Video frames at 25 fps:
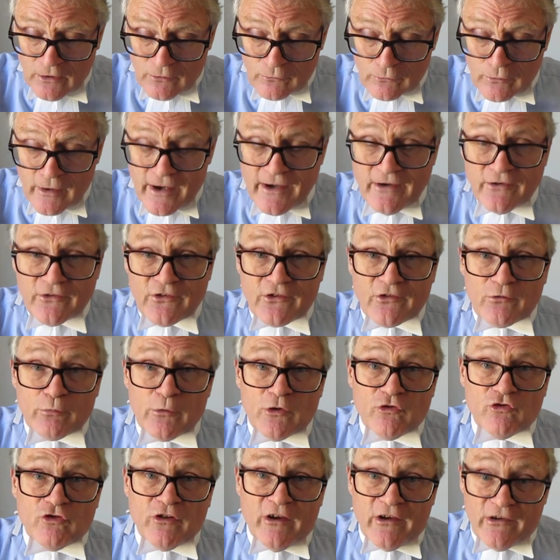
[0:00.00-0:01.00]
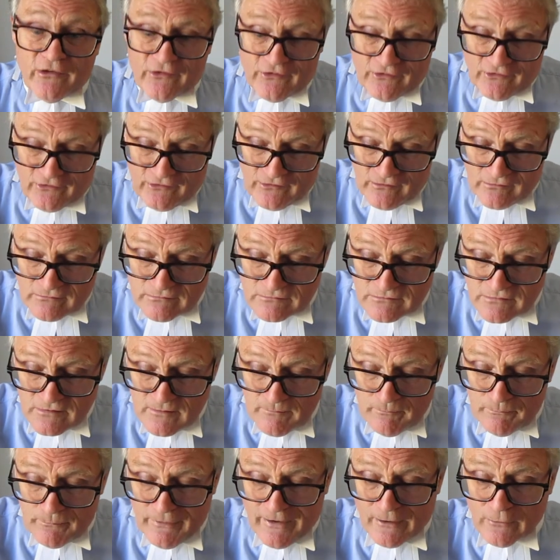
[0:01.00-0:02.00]
Rain swishes,
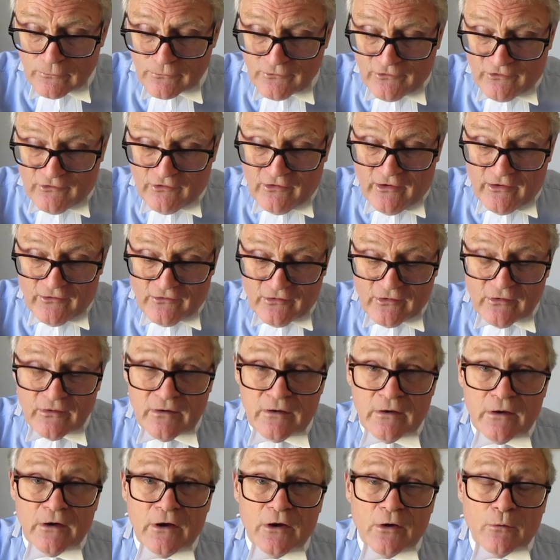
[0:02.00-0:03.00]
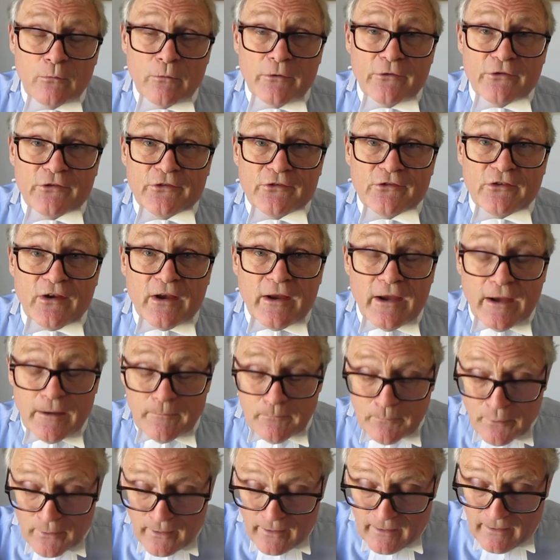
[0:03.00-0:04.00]
pelts it with
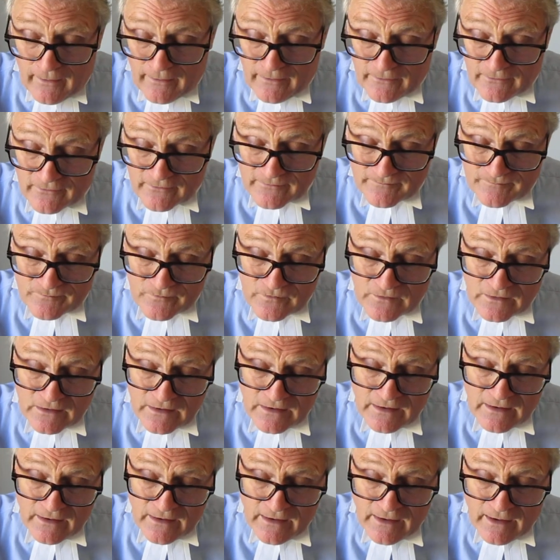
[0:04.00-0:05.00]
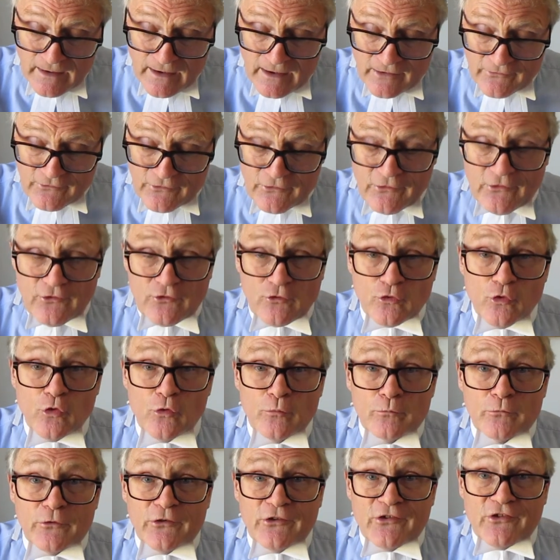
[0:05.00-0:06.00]
stinging pain. As the
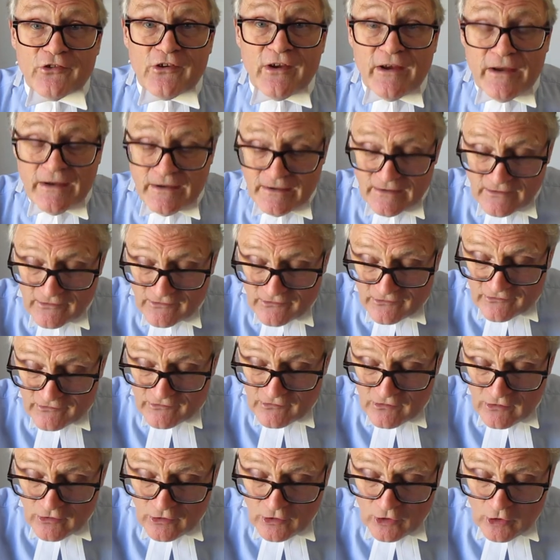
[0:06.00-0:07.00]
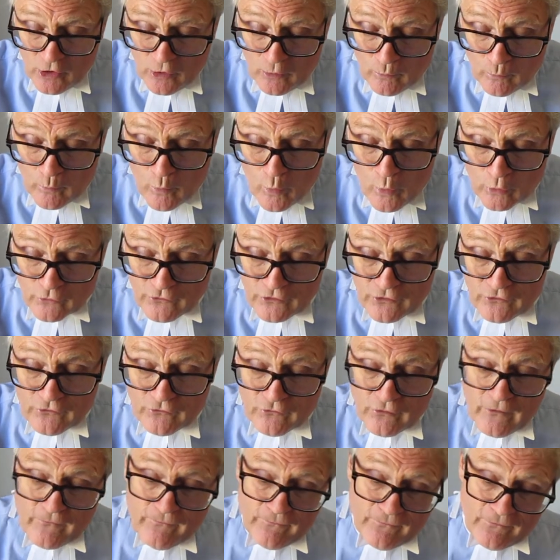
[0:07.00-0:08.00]
storm recedes, water
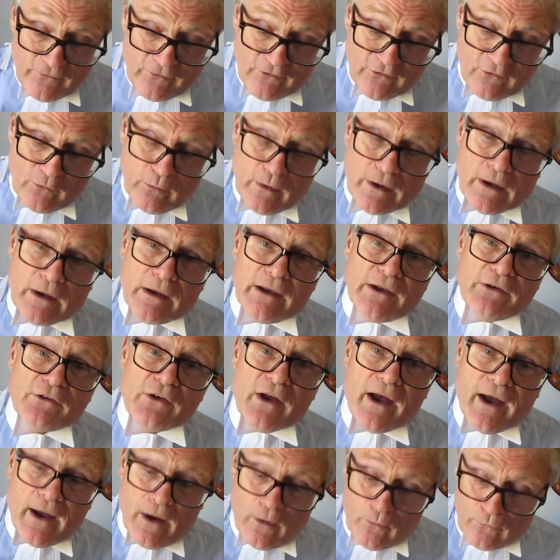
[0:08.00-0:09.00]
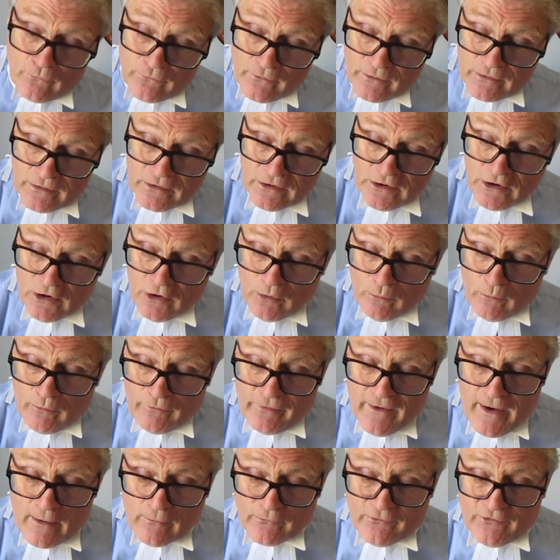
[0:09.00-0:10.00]
drifts quickly down
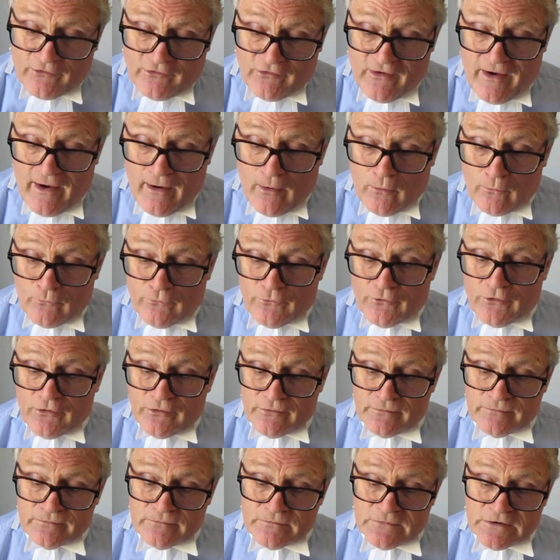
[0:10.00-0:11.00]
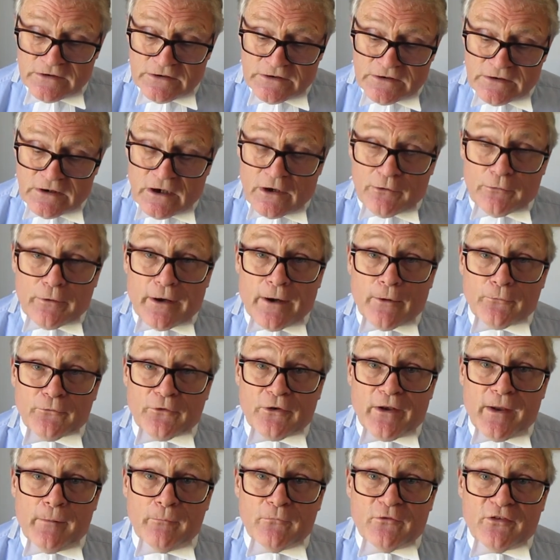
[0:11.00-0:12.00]
without sound around
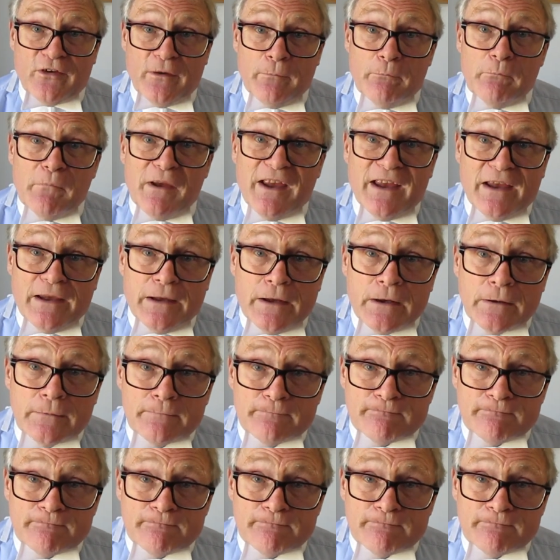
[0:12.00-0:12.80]
an empty me.